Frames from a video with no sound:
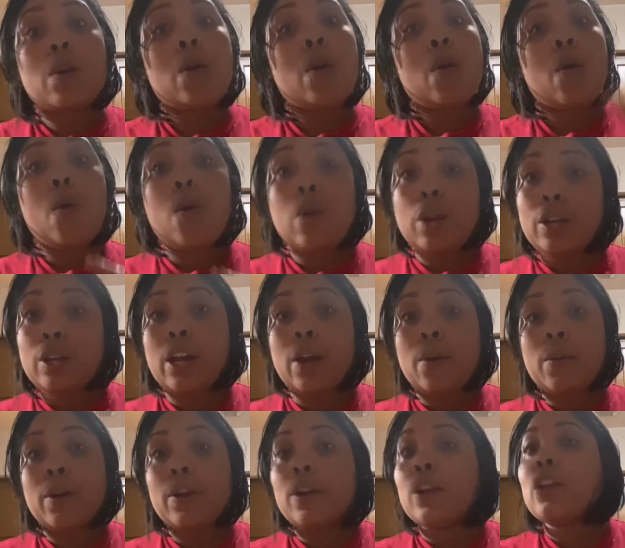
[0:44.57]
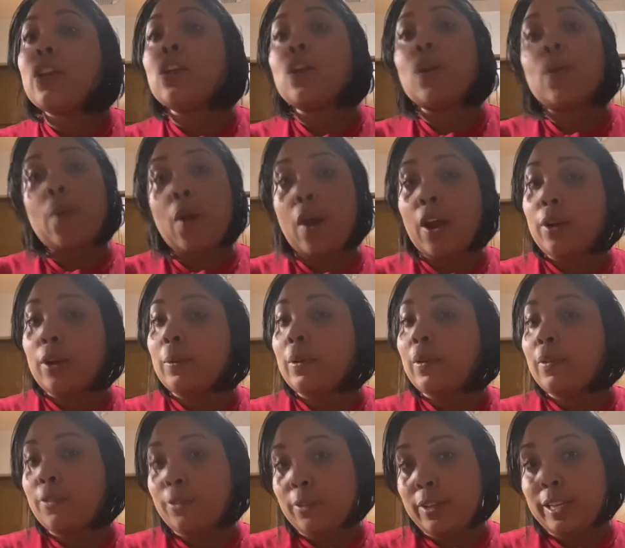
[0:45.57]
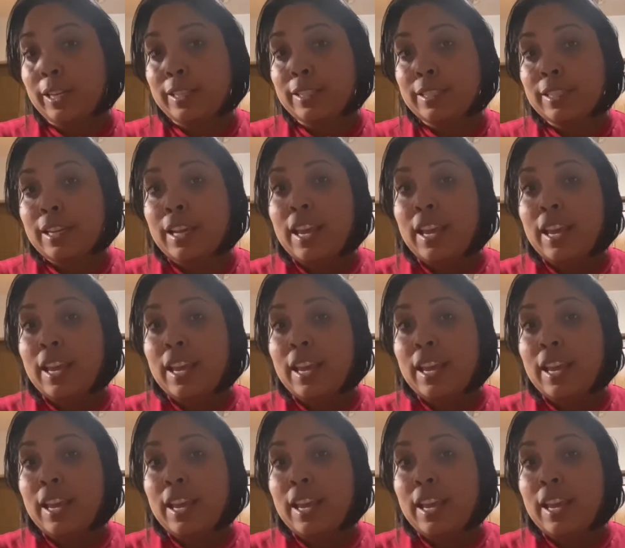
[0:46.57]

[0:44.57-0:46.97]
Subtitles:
or lower, your water will freeze.